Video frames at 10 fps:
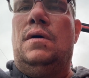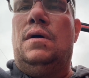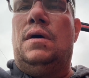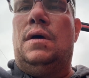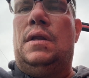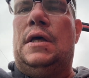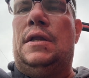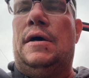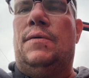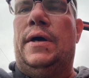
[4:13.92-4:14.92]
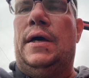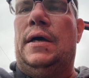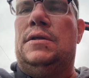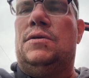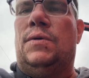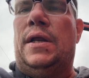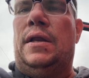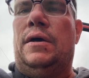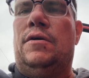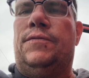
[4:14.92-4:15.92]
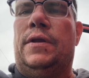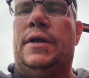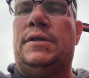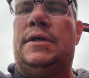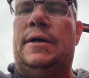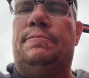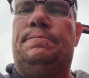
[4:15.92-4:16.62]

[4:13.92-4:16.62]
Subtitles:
And then that way it's ready to go for the next time.